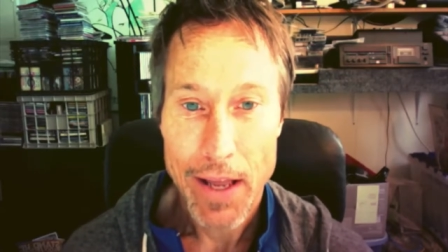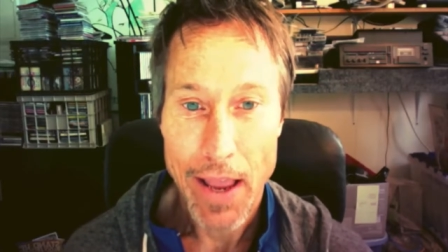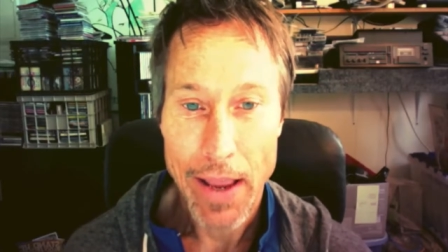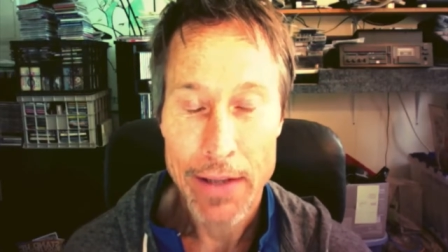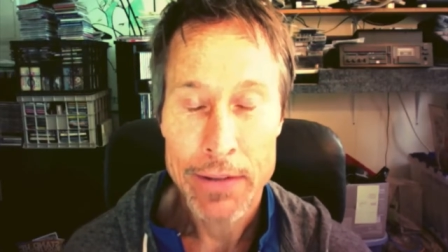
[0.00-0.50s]

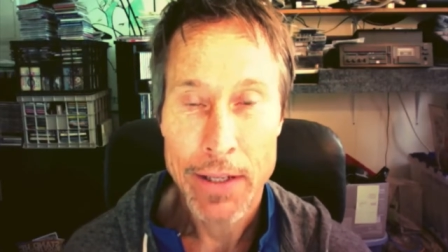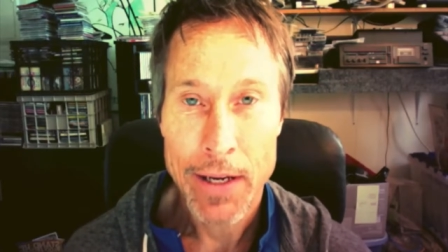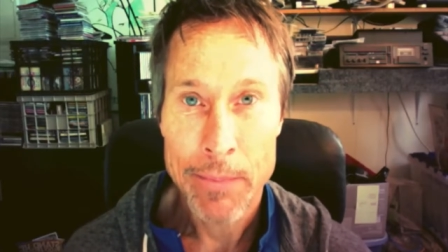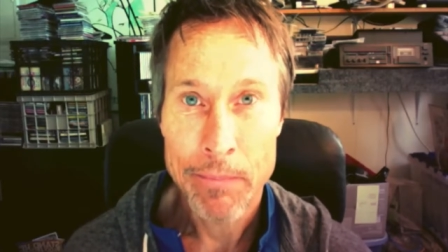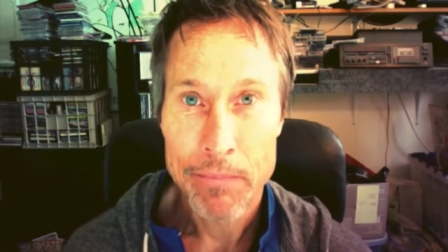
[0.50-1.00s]
And
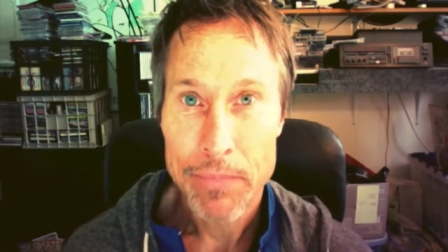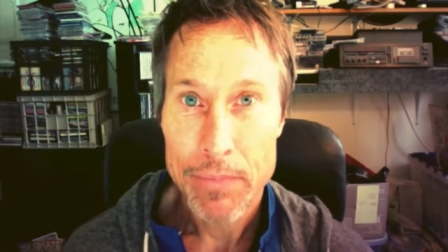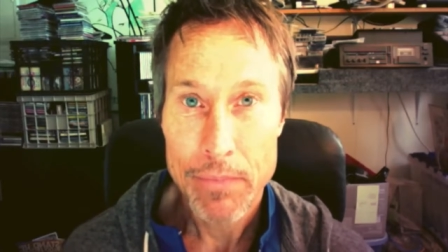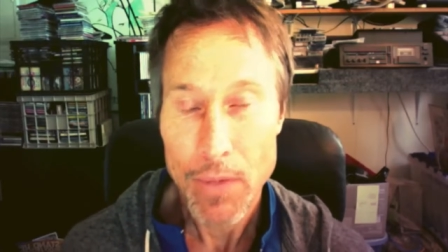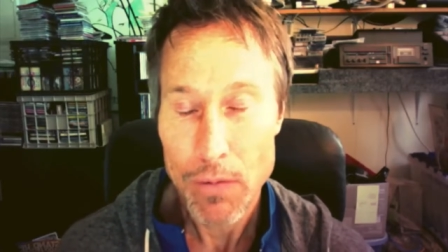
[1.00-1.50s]

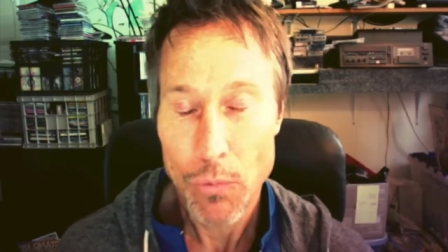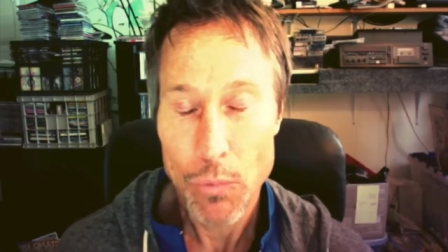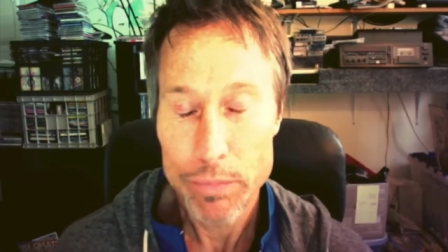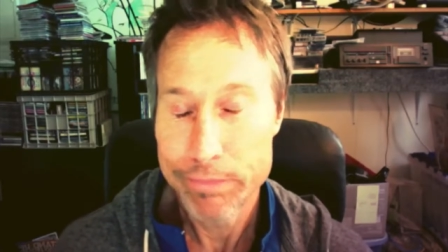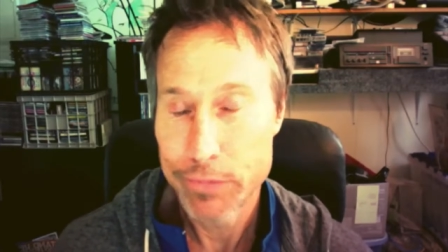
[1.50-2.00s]

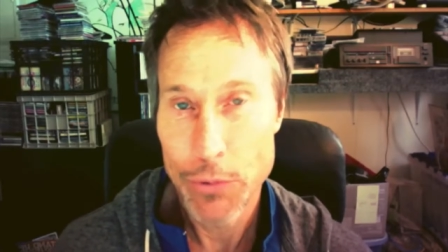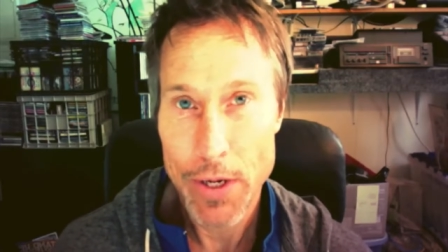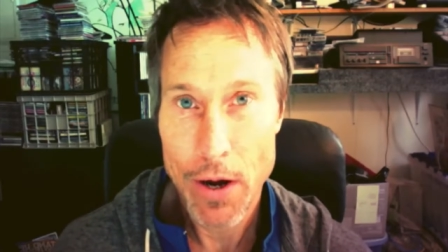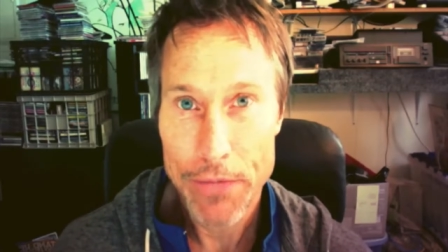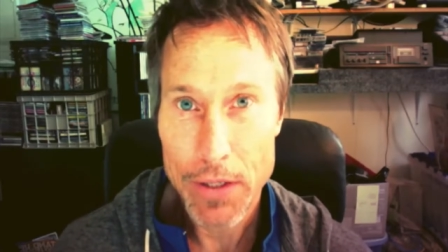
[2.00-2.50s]
do
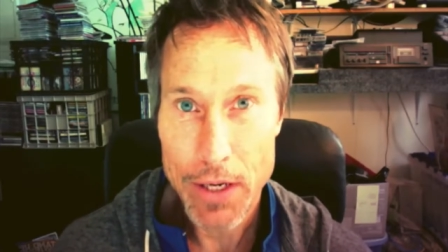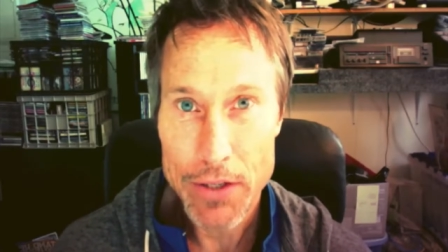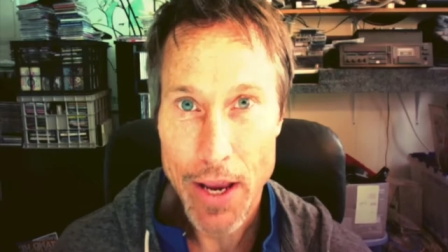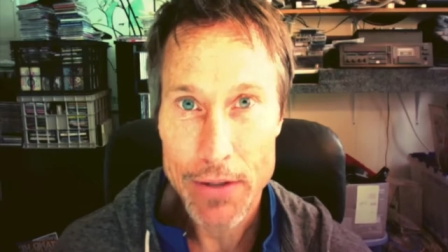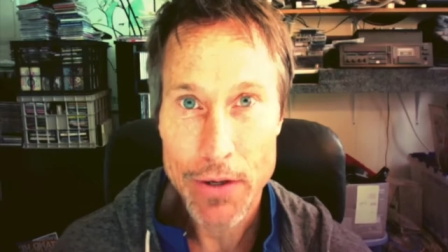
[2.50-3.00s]
we know if the
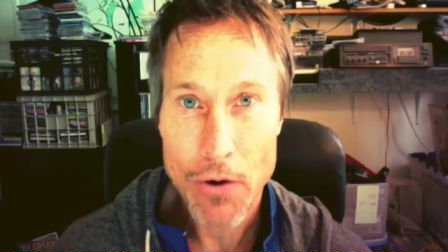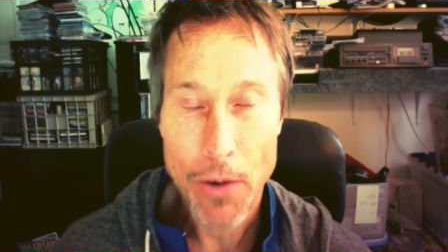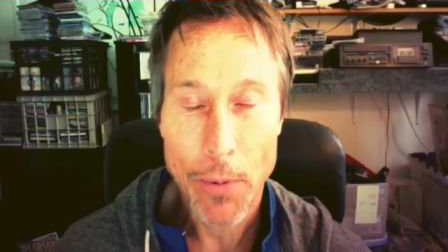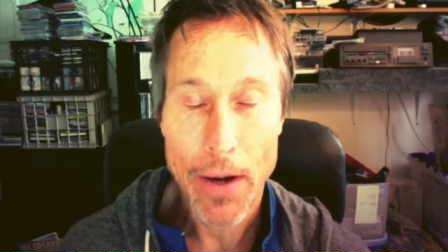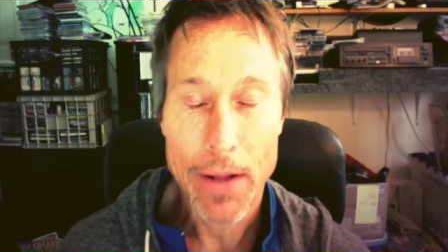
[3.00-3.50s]
DJ has
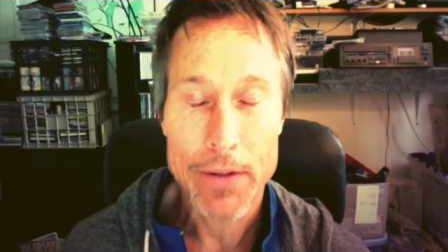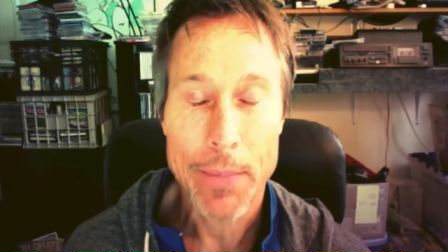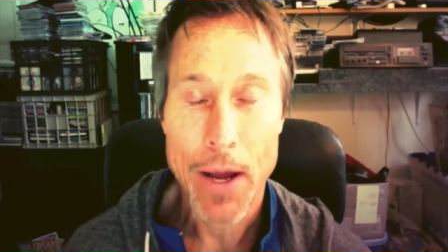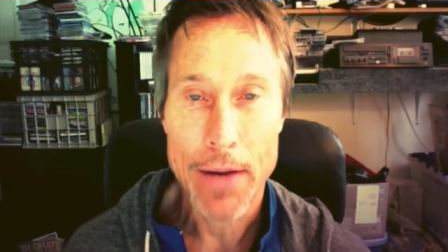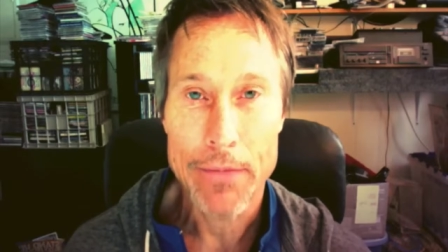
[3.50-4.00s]
incorporated some
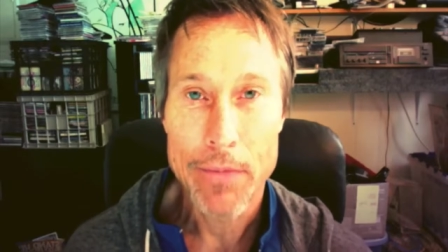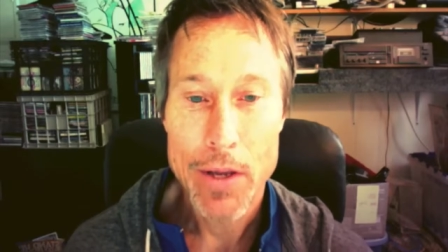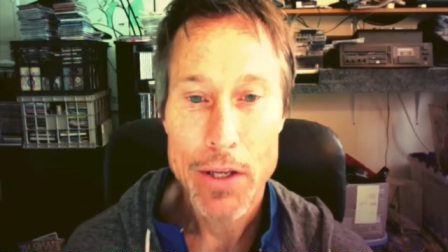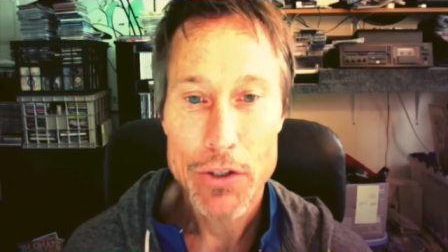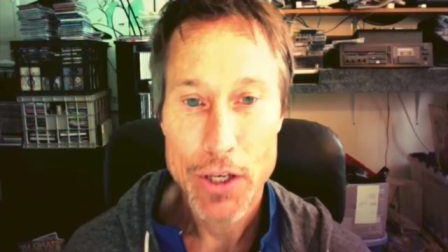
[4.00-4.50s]
kind of
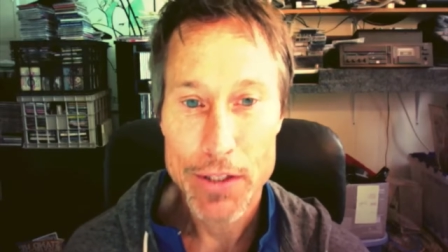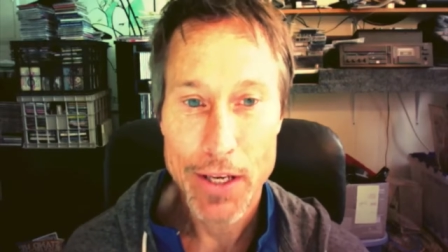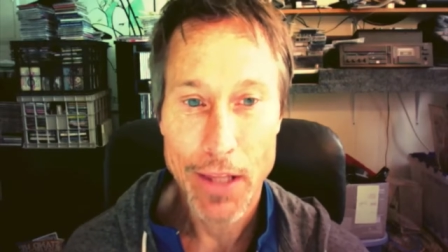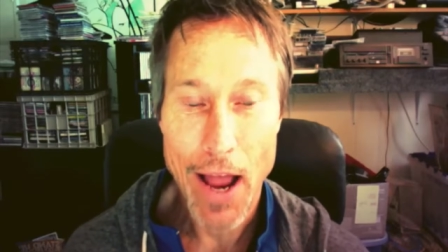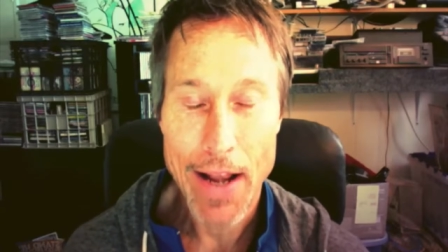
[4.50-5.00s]
cheesy
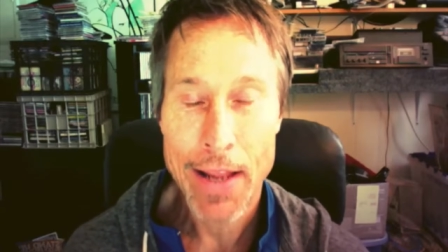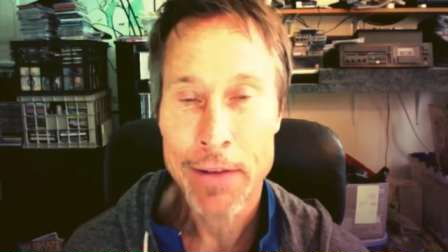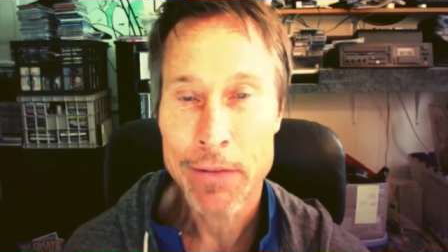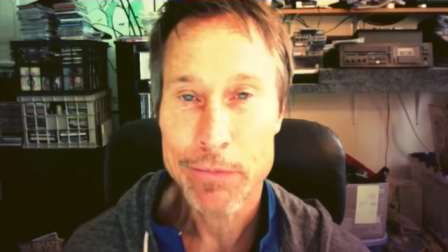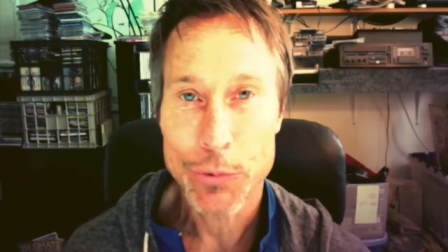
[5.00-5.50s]

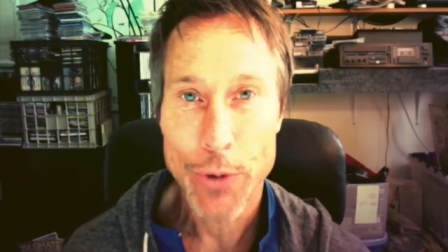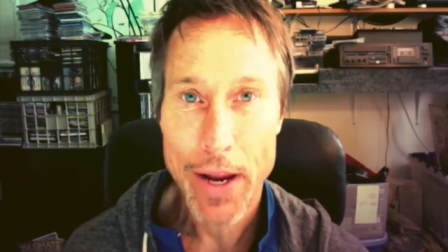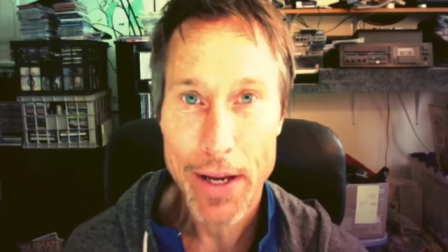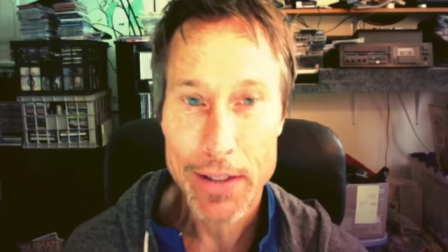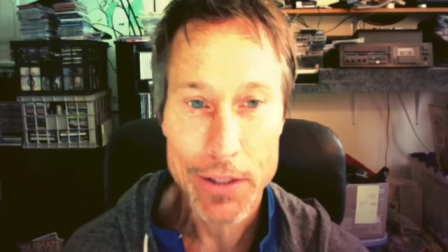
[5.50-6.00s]
lighting
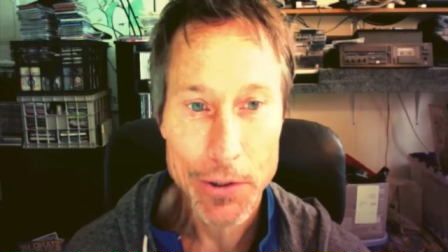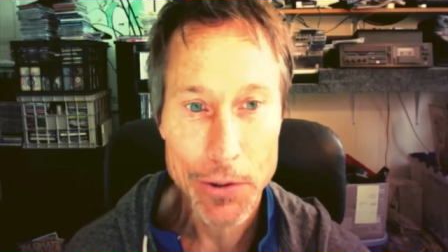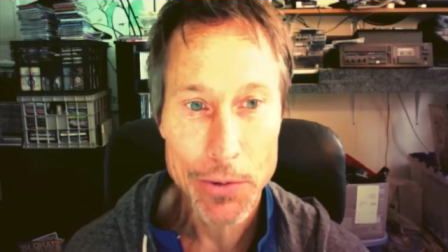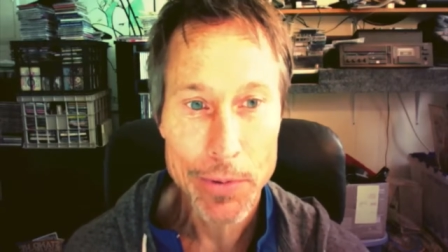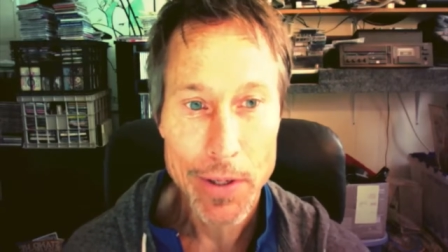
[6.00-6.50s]
rig
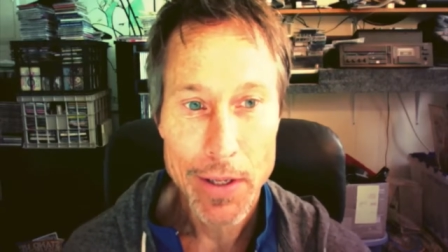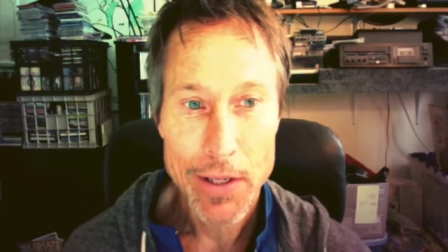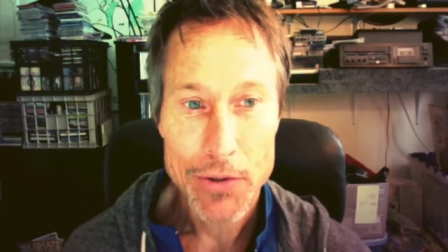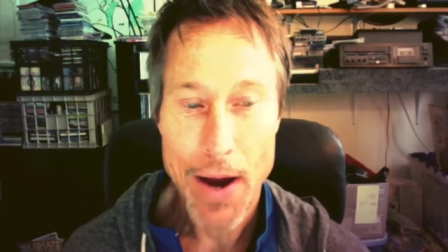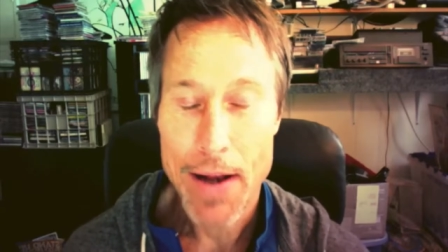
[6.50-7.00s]
to
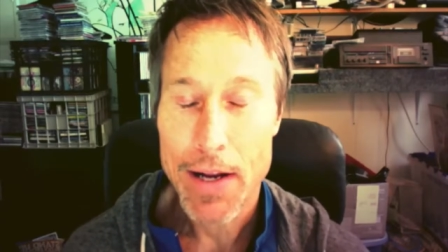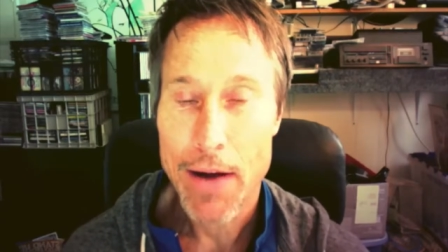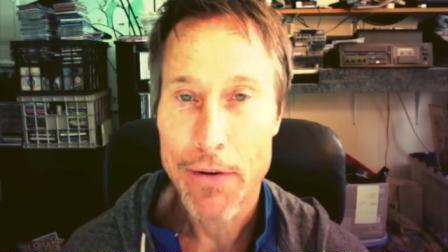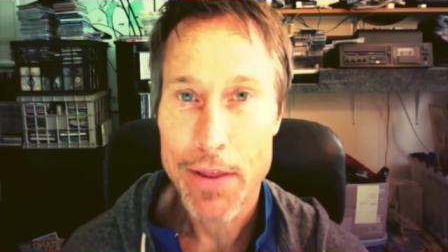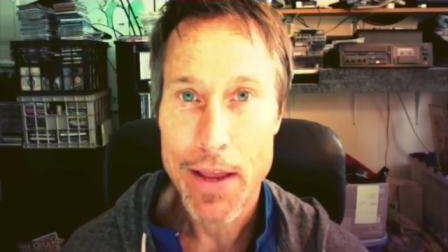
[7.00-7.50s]
try and
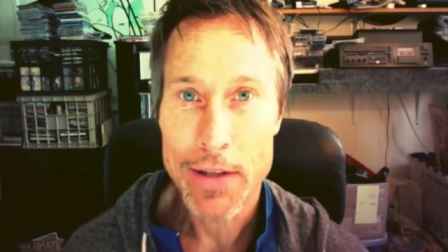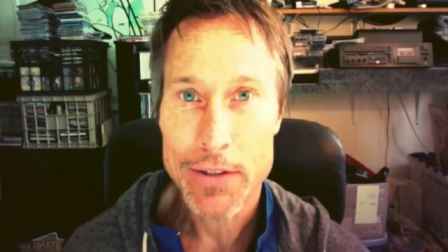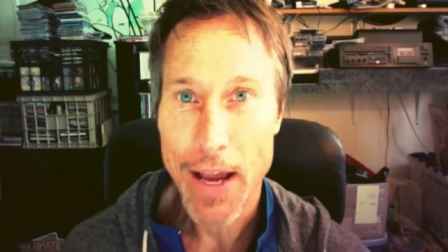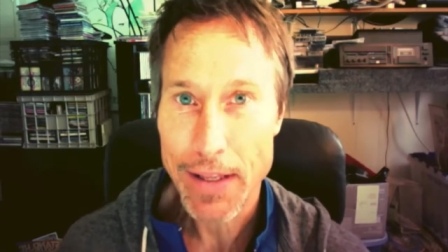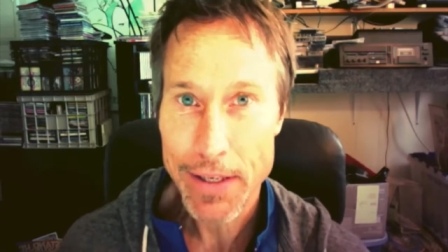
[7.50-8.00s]
cover the
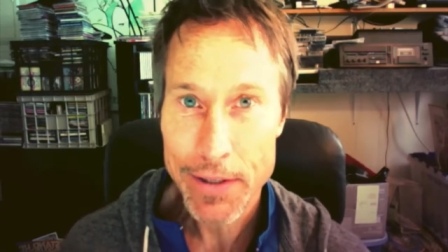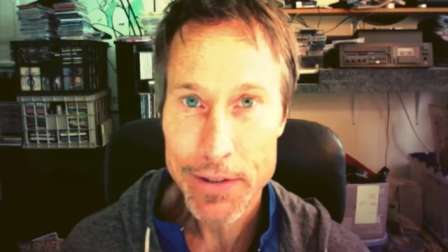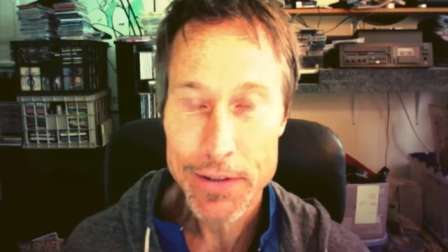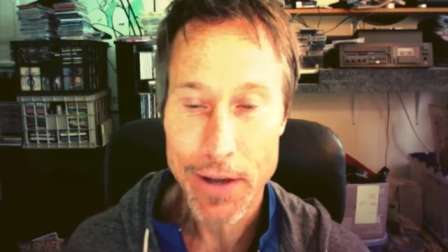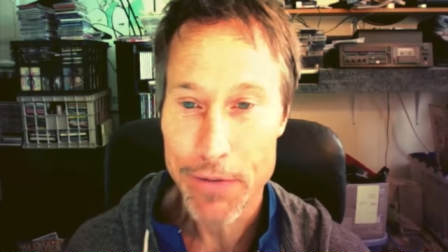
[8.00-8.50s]

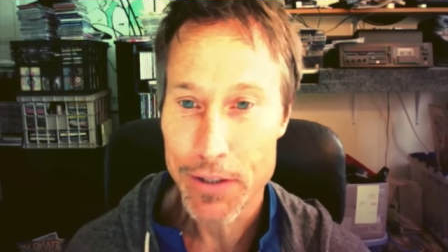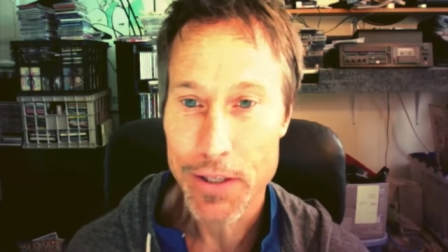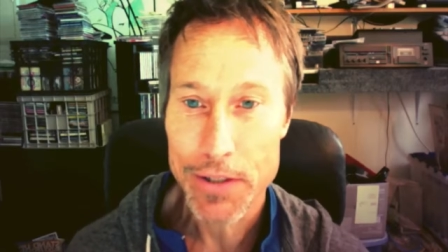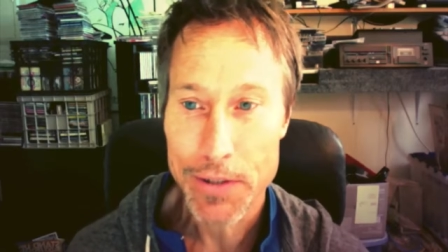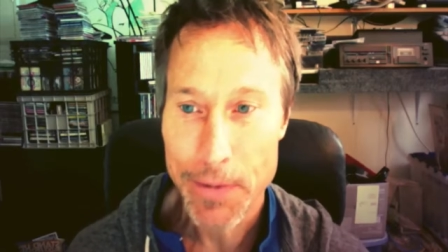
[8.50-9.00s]
unsightliness of his
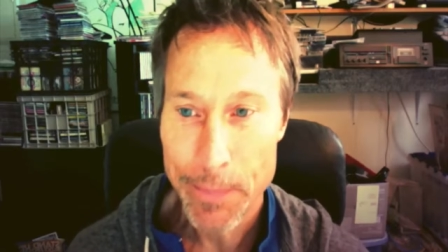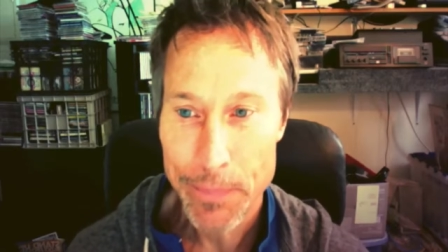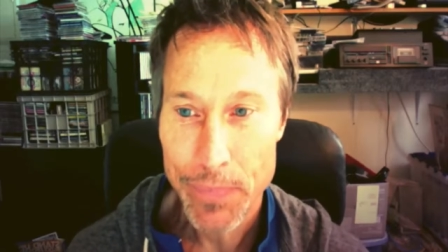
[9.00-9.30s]
system?